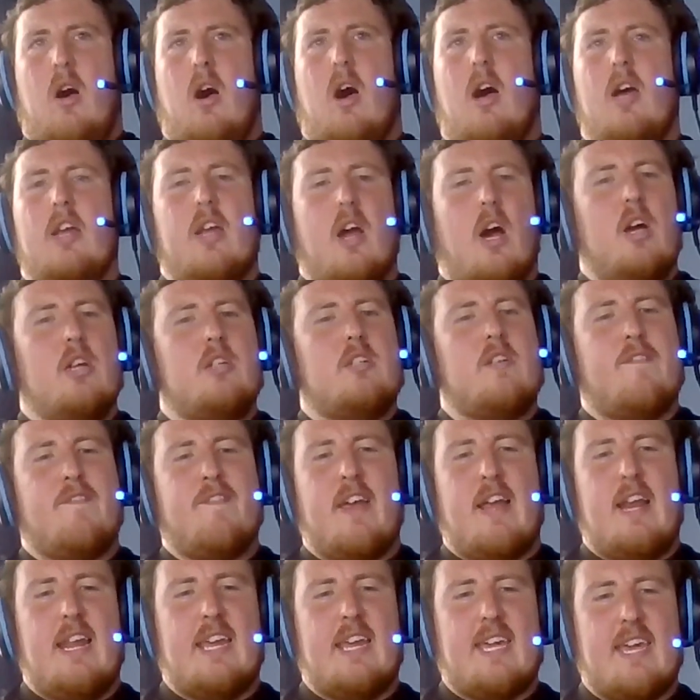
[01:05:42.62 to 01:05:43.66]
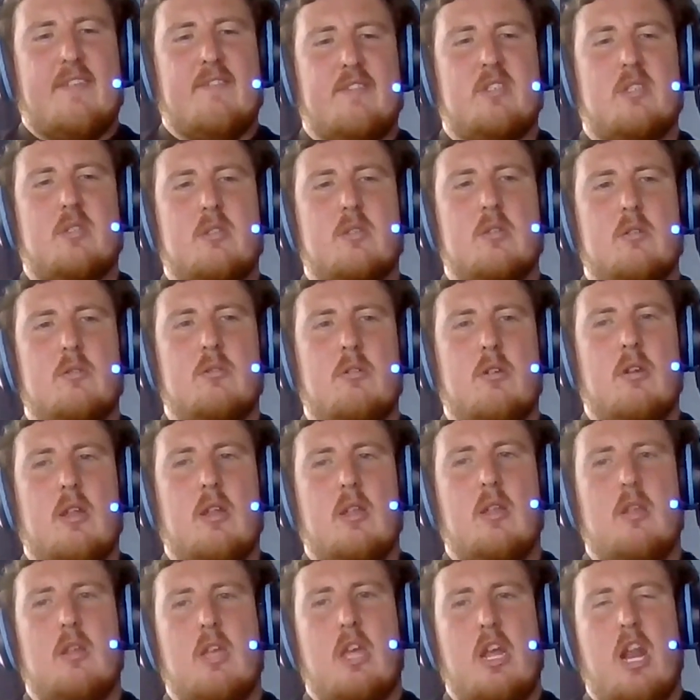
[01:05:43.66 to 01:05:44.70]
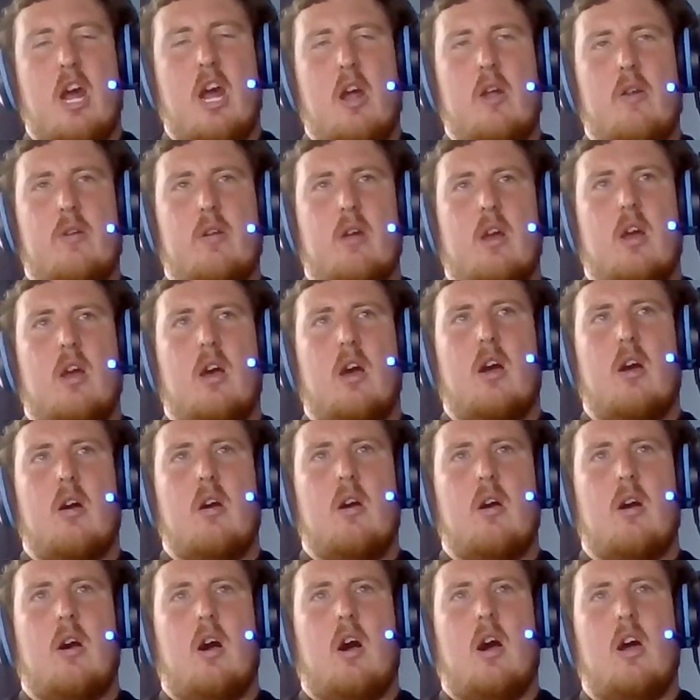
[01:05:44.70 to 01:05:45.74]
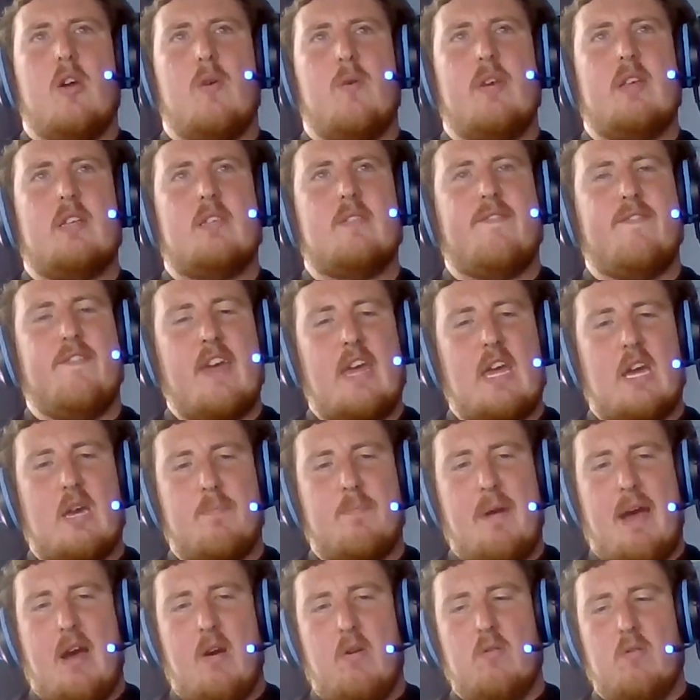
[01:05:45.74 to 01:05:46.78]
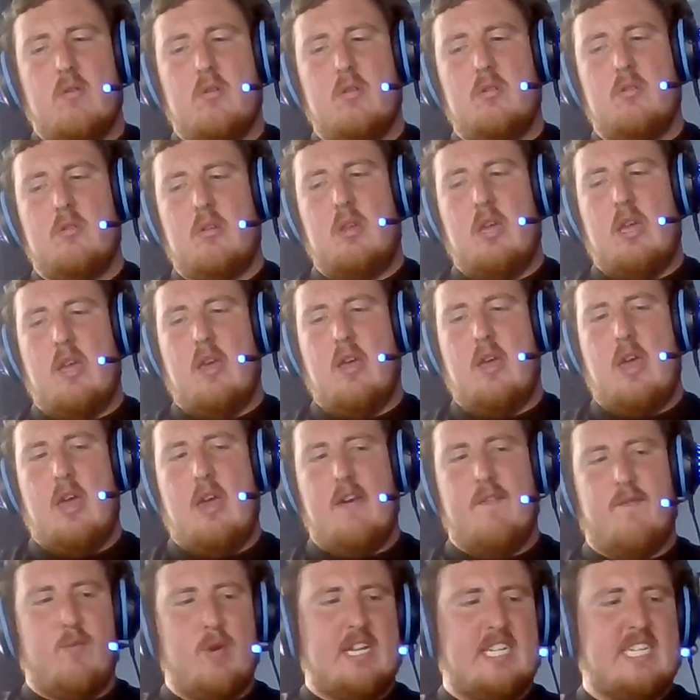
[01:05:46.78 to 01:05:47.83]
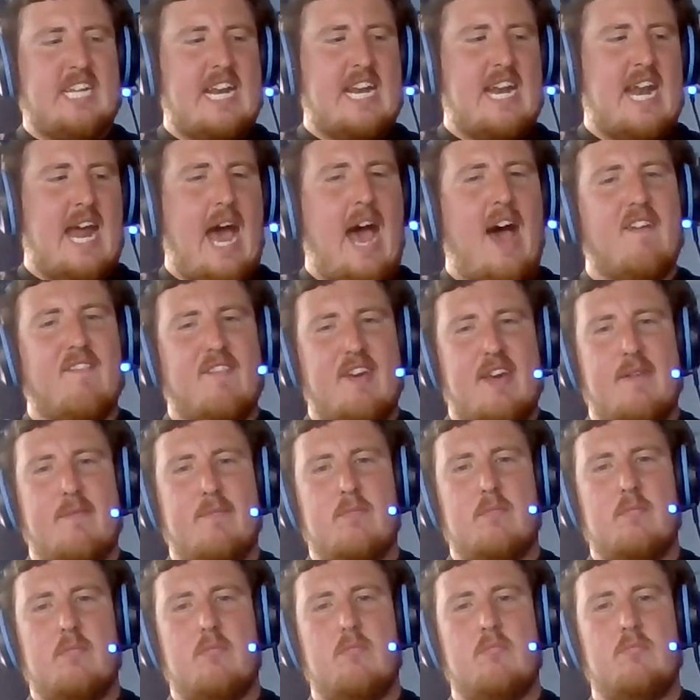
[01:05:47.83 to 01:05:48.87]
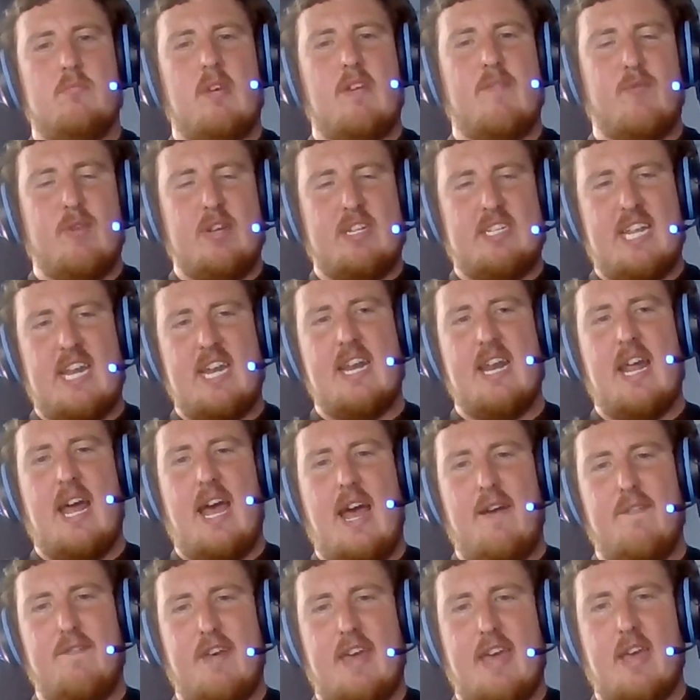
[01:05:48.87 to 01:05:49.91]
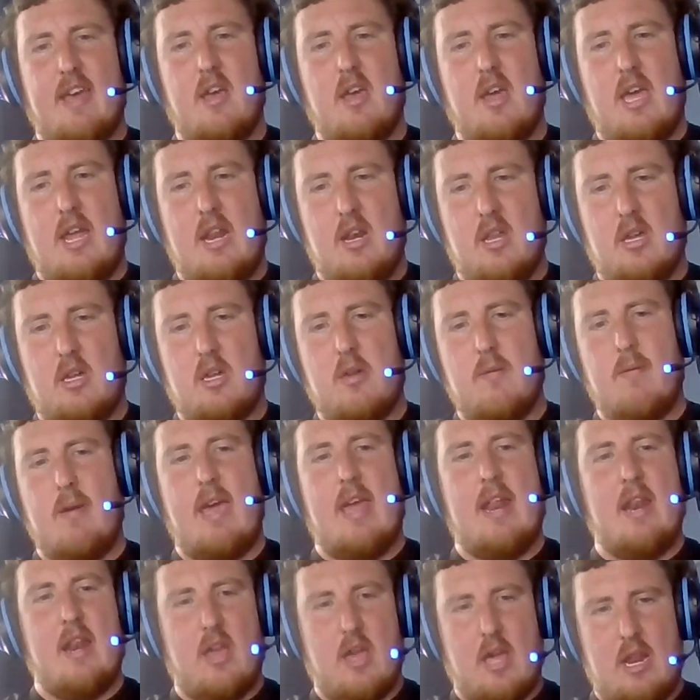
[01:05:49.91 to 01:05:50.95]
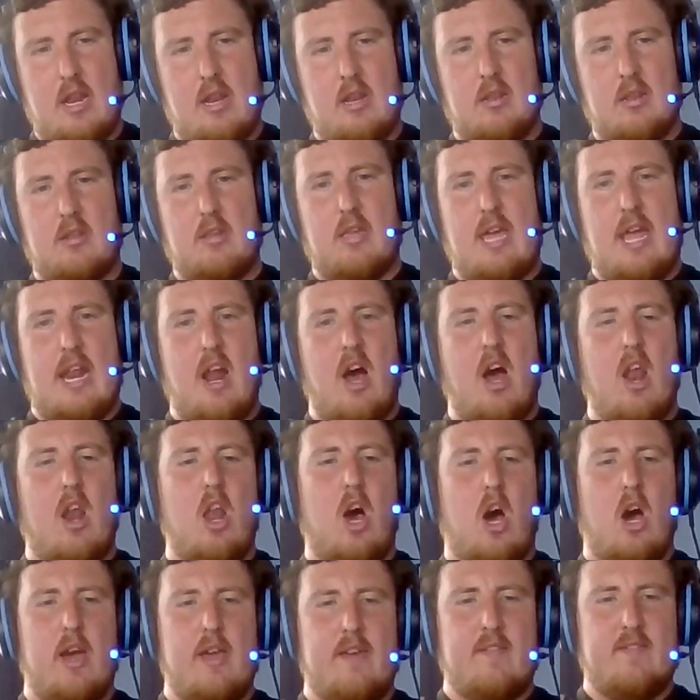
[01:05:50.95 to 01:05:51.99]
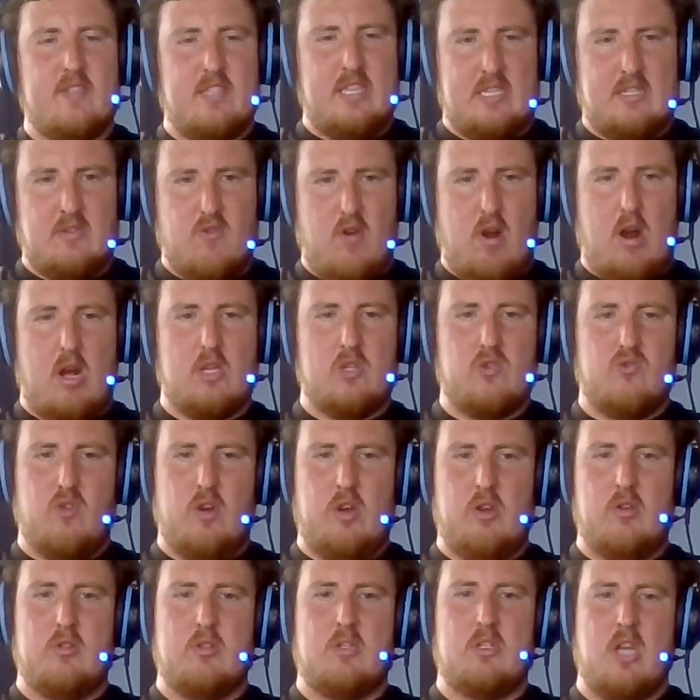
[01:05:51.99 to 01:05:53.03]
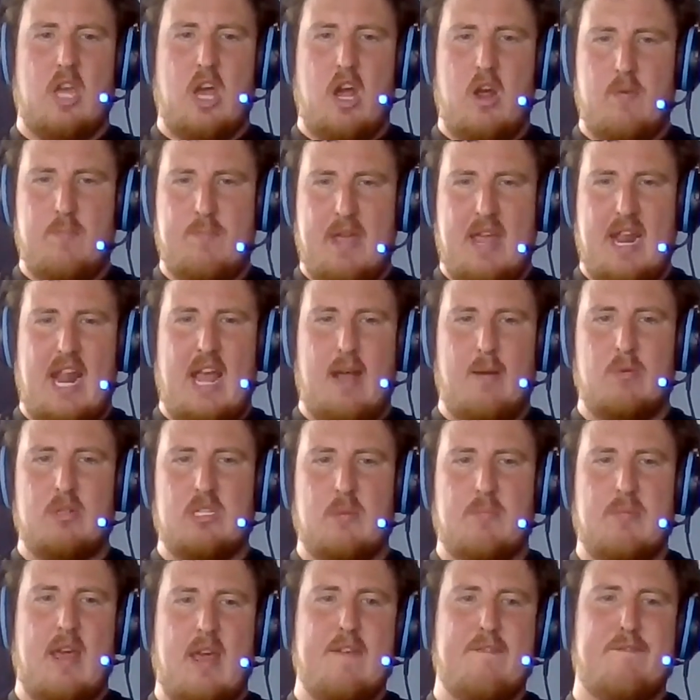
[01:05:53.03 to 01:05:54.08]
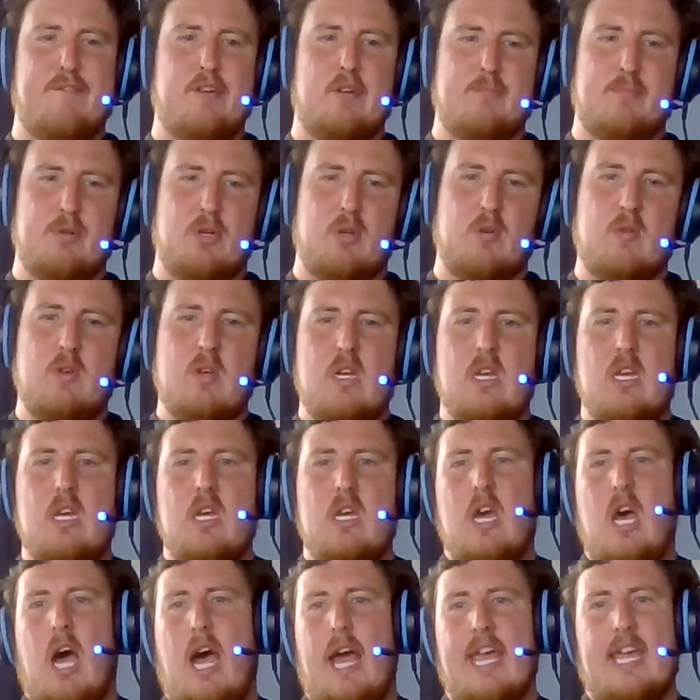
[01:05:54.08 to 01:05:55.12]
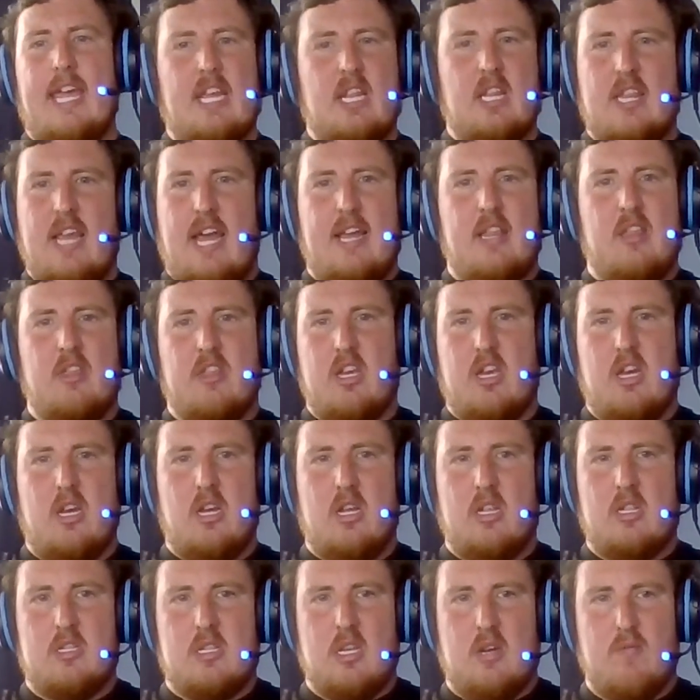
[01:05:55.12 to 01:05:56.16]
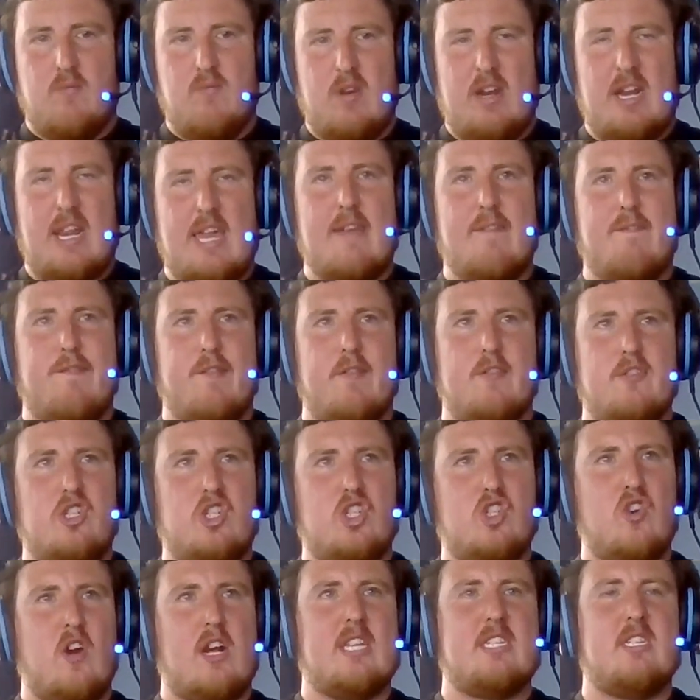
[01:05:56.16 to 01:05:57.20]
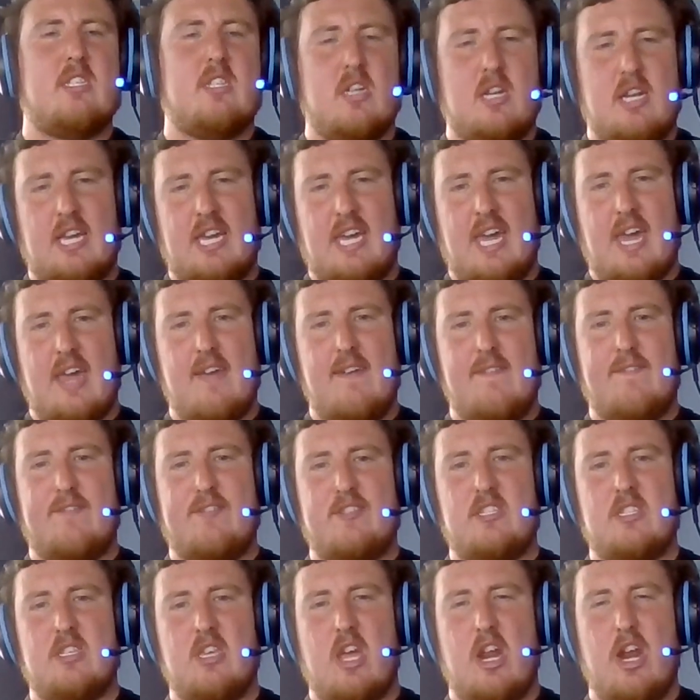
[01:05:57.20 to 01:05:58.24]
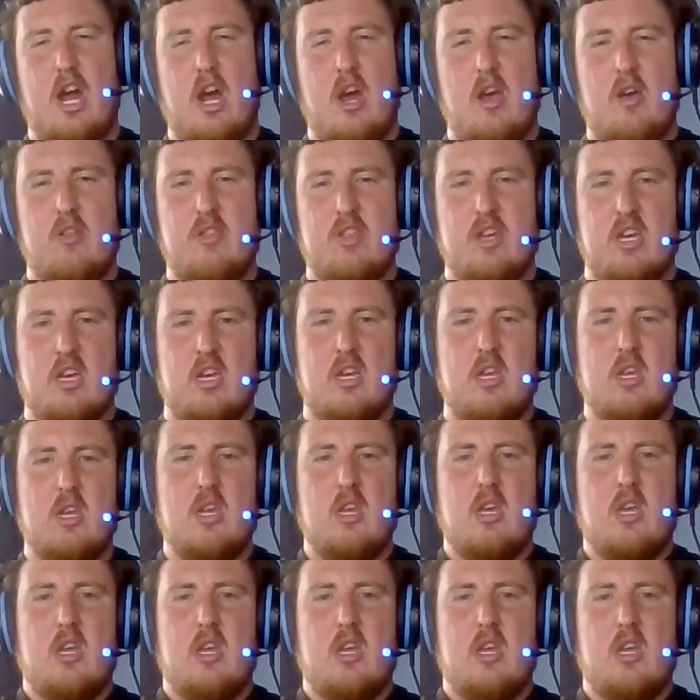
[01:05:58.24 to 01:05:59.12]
I feel it gives, you know, I always think about if we didn't have it in our lives, this Grassroots, you know, being able to play football, I think that the relief of stress that it gives, you know, that